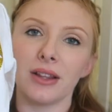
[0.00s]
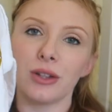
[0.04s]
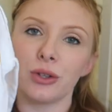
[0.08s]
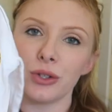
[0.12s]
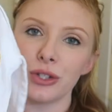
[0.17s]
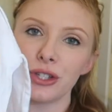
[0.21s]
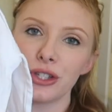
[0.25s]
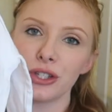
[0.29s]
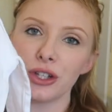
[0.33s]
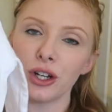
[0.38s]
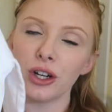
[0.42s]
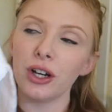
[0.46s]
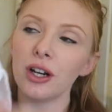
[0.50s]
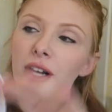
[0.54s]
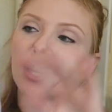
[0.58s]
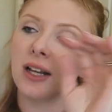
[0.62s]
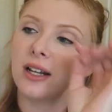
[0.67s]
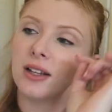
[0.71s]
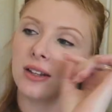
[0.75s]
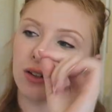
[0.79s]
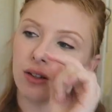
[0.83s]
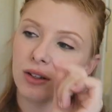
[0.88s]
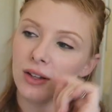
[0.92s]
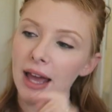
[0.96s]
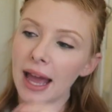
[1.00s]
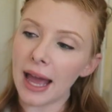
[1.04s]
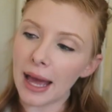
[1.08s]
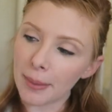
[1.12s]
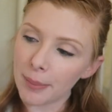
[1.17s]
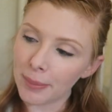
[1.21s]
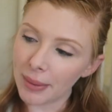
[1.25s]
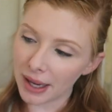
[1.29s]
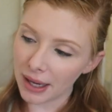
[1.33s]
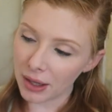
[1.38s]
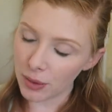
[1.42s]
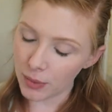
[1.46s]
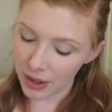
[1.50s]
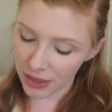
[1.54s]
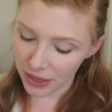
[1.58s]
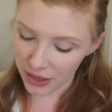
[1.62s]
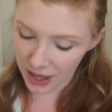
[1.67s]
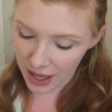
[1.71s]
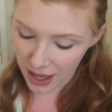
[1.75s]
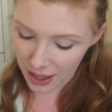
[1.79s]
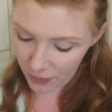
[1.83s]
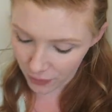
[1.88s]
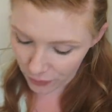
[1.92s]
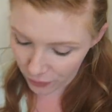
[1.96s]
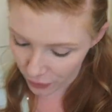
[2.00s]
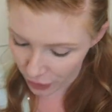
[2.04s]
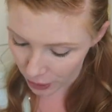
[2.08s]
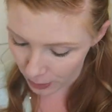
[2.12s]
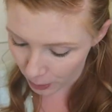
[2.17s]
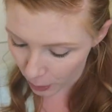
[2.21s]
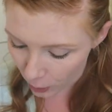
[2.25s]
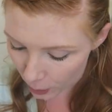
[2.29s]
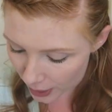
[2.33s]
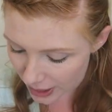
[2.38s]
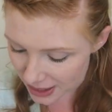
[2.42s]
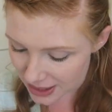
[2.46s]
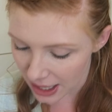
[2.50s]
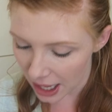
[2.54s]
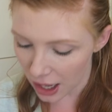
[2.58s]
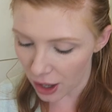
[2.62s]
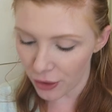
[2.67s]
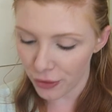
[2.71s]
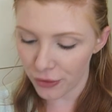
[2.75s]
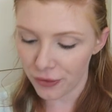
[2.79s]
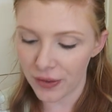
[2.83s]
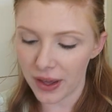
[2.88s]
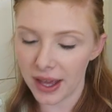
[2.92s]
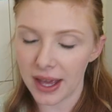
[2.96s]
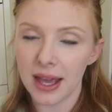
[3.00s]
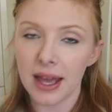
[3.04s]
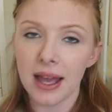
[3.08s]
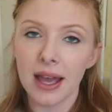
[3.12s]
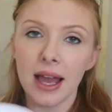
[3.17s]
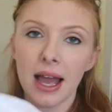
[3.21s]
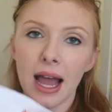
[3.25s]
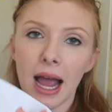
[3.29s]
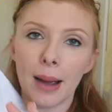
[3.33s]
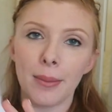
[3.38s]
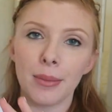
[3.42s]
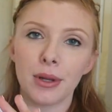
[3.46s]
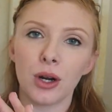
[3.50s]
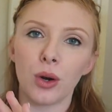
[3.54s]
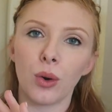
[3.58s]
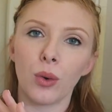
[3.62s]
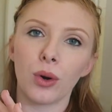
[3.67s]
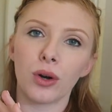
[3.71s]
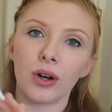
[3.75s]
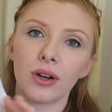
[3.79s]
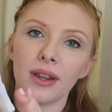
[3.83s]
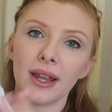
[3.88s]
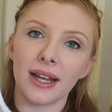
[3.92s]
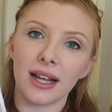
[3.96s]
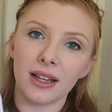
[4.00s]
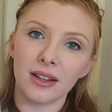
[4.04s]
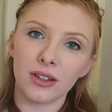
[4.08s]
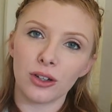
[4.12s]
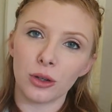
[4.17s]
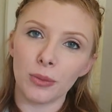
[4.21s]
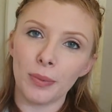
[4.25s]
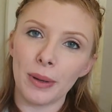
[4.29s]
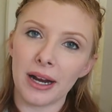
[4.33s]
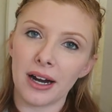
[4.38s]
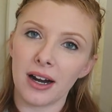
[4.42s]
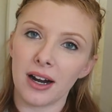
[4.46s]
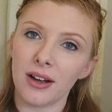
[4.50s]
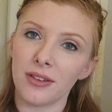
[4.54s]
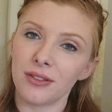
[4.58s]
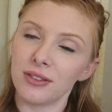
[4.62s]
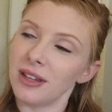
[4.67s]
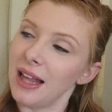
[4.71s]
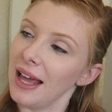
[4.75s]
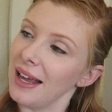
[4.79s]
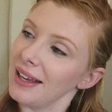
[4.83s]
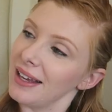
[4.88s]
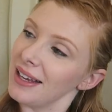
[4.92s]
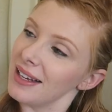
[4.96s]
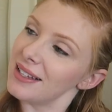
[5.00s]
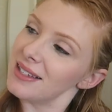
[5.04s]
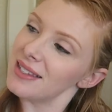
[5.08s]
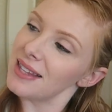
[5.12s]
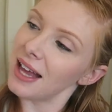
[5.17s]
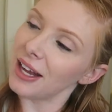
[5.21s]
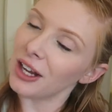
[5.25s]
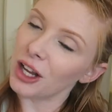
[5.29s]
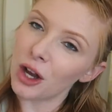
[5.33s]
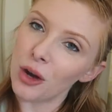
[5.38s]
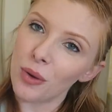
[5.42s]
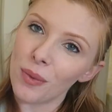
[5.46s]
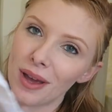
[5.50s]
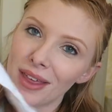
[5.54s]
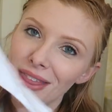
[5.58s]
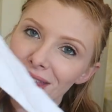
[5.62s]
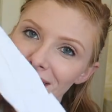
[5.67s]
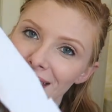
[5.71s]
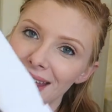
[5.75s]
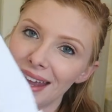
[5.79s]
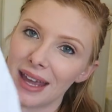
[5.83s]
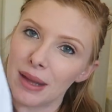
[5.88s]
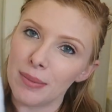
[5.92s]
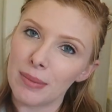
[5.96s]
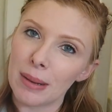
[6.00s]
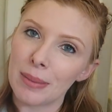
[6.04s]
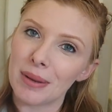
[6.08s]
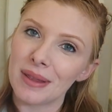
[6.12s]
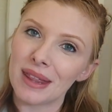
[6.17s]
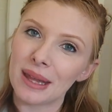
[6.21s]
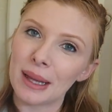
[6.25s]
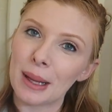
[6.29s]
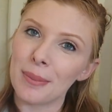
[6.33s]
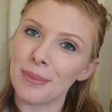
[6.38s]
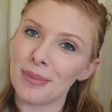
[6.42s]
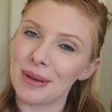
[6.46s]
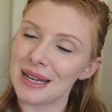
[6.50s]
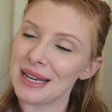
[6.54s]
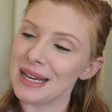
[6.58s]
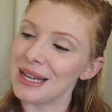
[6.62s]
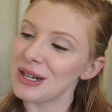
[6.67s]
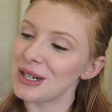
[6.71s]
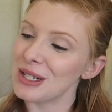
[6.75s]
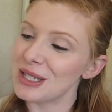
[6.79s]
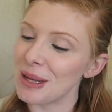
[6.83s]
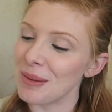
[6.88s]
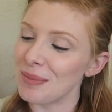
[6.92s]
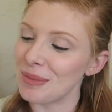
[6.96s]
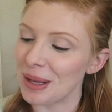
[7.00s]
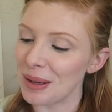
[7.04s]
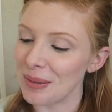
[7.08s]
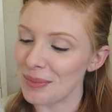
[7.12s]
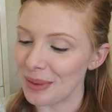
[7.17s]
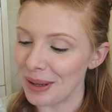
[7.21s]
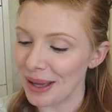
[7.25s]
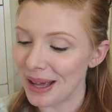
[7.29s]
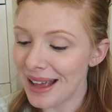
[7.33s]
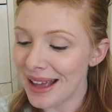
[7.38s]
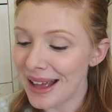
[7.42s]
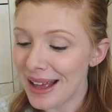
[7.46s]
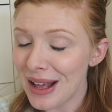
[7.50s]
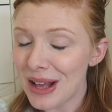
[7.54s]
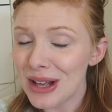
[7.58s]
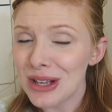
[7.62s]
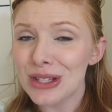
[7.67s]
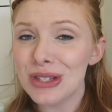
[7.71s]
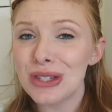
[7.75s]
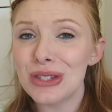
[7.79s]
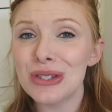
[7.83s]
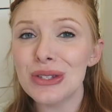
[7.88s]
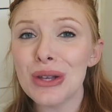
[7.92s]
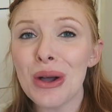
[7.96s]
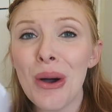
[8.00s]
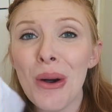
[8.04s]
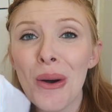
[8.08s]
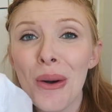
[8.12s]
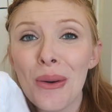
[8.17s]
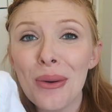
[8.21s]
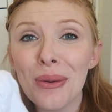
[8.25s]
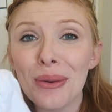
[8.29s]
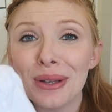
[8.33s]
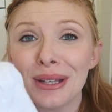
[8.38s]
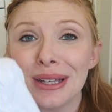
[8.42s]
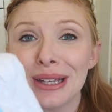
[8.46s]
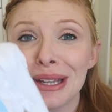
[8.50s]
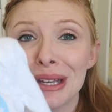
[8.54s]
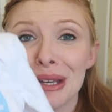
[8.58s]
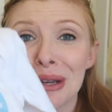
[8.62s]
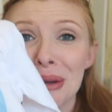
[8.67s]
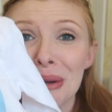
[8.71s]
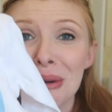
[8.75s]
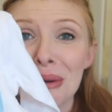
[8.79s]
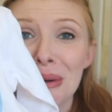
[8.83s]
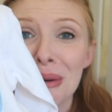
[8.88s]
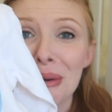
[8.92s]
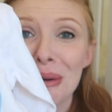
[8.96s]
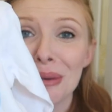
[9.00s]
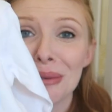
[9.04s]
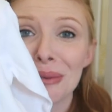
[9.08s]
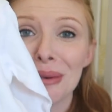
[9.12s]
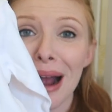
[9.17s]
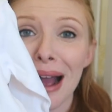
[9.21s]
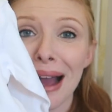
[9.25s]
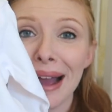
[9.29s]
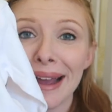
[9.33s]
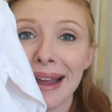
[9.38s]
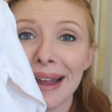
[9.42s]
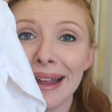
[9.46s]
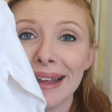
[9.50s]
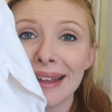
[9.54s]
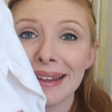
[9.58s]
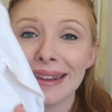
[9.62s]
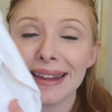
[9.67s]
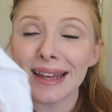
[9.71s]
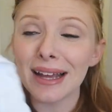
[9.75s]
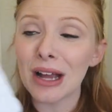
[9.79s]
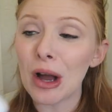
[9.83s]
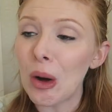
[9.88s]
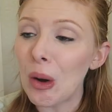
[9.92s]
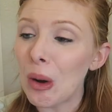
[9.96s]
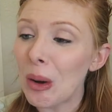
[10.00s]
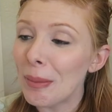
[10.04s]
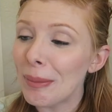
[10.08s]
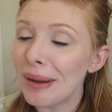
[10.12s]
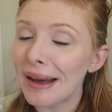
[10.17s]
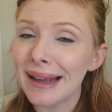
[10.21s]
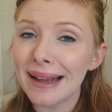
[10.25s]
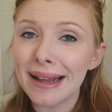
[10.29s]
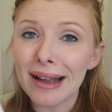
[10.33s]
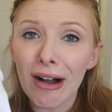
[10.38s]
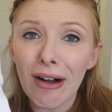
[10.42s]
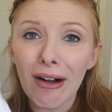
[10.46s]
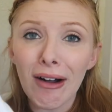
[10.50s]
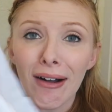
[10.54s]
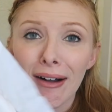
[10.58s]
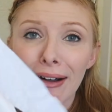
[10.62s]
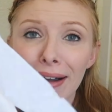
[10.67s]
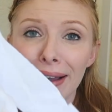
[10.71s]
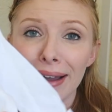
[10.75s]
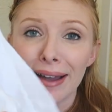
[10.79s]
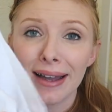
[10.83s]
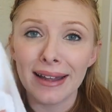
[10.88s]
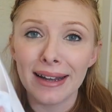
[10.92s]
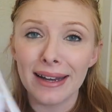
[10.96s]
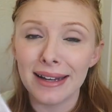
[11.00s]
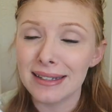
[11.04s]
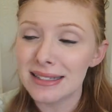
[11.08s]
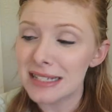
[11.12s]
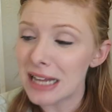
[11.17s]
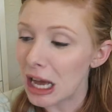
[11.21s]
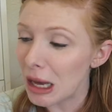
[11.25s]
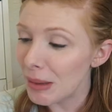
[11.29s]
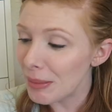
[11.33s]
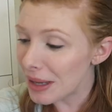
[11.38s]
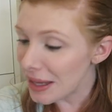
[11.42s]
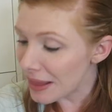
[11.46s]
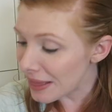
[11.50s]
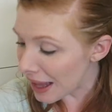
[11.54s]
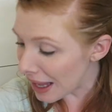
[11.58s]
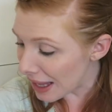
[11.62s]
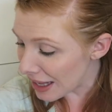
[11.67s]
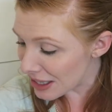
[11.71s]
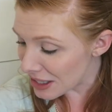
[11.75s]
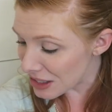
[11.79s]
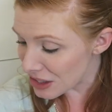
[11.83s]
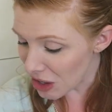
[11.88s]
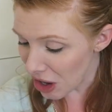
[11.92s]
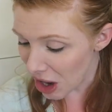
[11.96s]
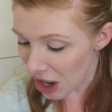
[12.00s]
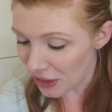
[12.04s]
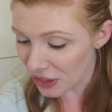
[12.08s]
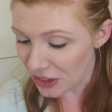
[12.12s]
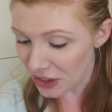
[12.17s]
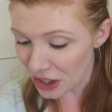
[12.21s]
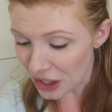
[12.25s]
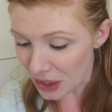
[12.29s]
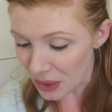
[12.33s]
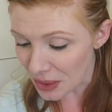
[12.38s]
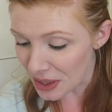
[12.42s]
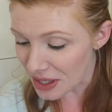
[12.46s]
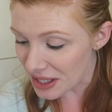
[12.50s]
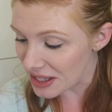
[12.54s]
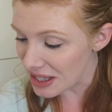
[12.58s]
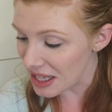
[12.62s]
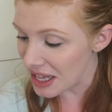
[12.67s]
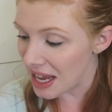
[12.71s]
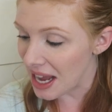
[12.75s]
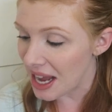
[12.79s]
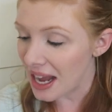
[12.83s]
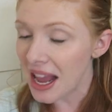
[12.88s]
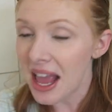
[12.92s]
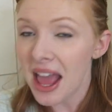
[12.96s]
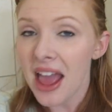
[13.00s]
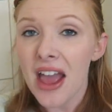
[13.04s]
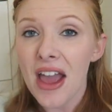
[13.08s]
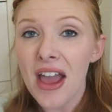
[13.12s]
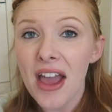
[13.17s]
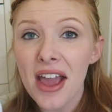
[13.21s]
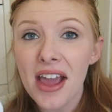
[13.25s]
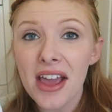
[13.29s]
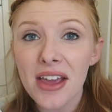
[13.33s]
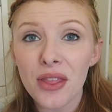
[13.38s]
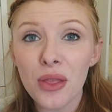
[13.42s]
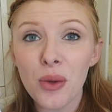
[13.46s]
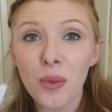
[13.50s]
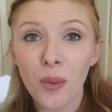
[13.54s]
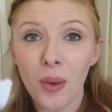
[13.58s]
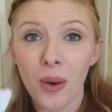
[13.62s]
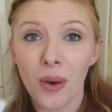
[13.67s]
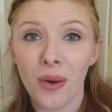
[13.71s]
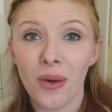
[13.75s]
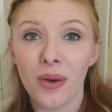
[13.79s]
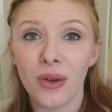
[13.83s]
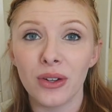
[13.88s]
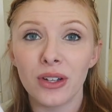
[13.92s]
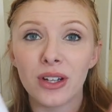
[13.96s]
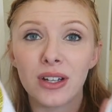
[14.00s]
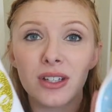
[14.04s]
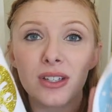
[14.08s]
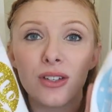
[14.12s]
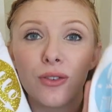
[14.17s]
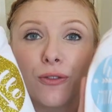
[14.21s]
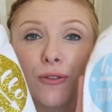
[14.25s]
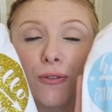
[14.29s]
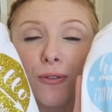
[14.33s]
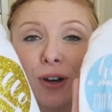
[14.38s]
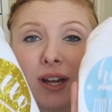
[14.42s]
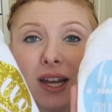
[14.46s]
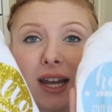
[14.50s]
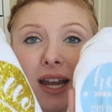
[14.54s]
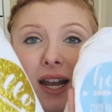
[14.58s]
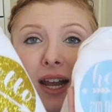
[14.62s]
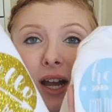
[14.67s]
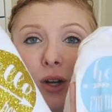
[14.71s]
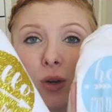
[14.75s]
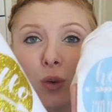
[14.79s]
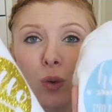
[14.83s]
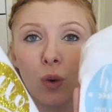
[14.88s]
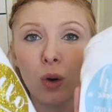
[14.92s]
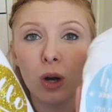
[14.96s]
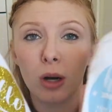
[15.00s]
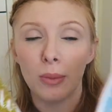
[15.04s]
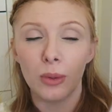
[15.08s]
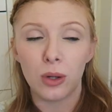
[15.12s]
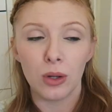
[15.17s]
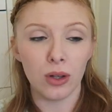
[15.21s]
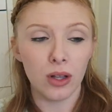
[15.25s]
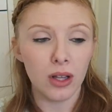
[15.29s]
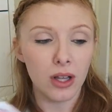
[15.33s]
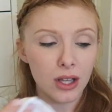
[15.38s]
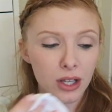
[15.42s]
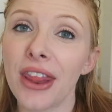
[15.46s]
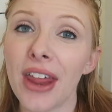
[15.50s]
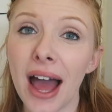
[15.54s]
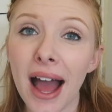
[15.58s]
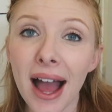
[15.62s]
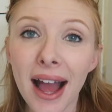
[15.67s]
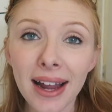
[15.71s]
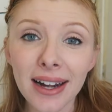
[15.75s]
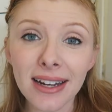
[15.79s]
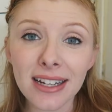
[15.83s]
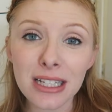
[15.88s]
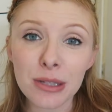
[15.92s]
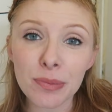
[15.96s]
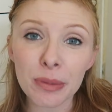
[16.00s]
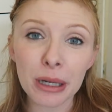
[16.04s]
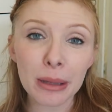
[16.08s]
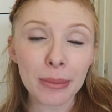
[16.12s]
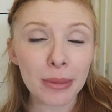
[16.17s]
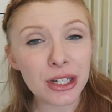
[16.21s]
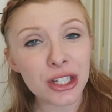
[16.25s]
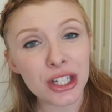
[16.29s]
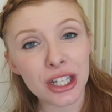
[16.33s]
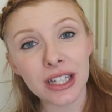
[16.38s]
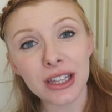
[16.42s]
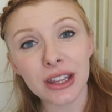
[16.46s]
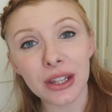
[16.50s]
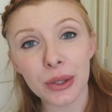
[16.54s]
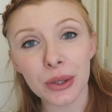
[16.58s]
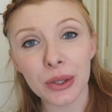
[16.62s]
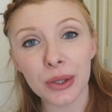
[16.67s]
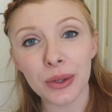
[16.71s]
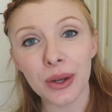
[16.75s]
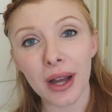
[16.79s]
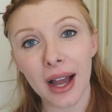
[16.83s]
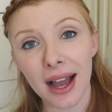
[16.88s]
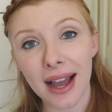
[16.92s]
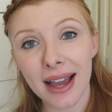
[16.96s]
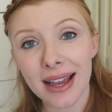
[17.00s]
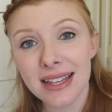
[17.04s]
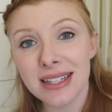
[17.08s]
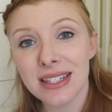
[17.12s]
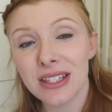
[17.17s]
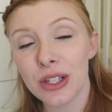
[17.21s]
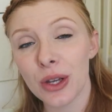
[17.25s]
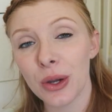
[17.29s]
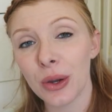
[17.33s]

a little skirt and a little headband with it, and for the boy's outfit I'm gonna order like a little pair of leggings that go with it and maybe like a beanie or something. But so cute, right? Like, oh my God, tell me that is not the cutest thing in the world. Freaking adorable. That is pretty much it though, you guys.